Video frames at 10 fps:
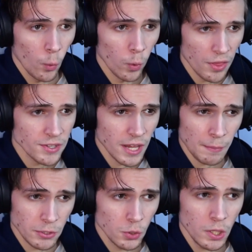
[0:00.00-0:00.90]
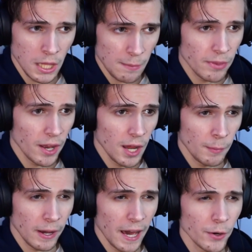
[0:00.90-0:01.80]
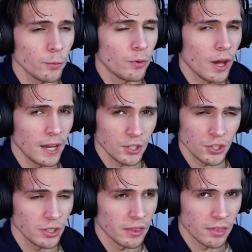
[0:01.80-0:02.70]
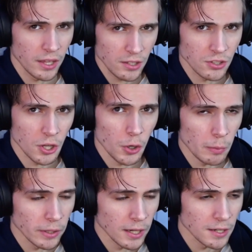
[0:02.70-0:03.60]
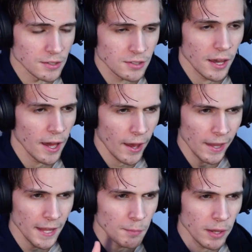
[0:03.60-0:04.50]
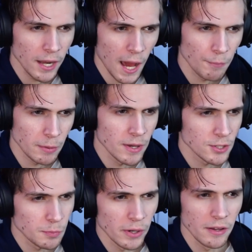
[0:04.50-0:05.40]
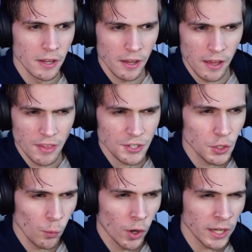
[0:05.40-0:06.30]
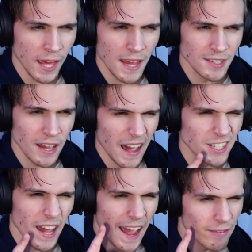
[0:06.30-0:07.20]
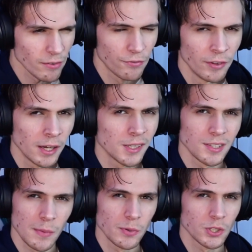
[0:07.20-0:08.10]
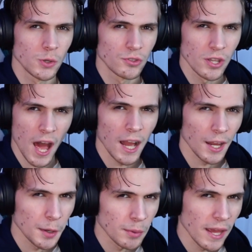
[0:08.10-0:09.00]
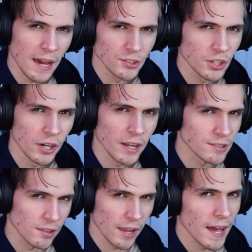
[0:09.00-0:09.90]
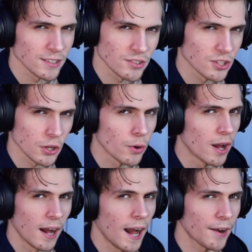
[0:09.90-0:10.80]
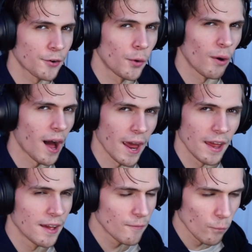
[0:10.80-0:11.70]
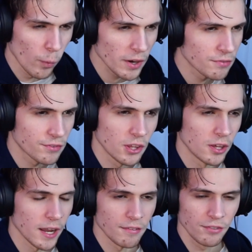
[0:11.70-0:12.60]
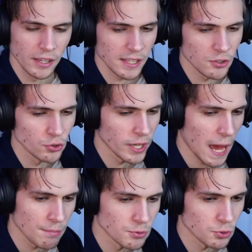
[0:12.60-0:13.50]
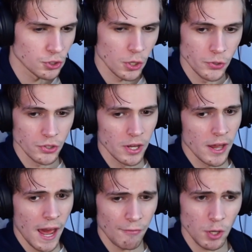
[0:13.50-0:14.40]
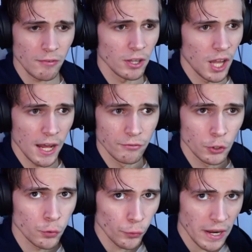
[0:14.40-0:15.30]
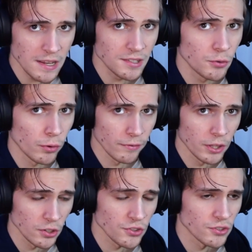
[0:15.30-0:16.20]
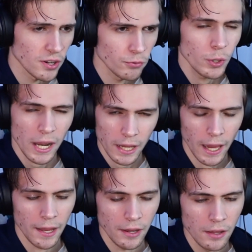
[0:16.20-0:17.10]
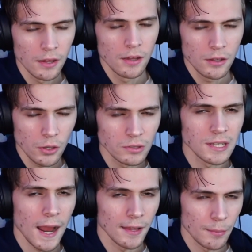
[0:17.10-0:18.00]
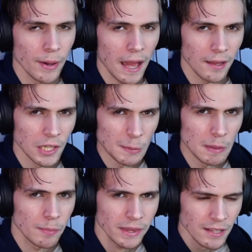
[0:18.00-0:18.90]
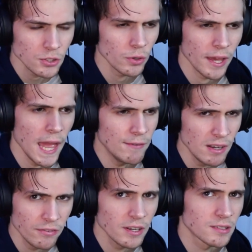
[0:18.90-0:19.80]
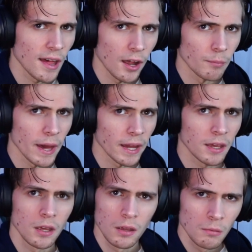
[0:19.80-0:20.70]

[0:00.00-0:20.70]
Will this episode keep that up? I don't actually think so, to be honest. I like being an optimist, but this is the one case. I have a feeling this episode's not going to be as good as the last two. I don't know why. Weird feeling. I feel like that usually happens with shows. After you have a lot of crazy reveals and stuff, you got to kind of, you know, dial it back a little bit. But that's okay. Even if it is dialed back,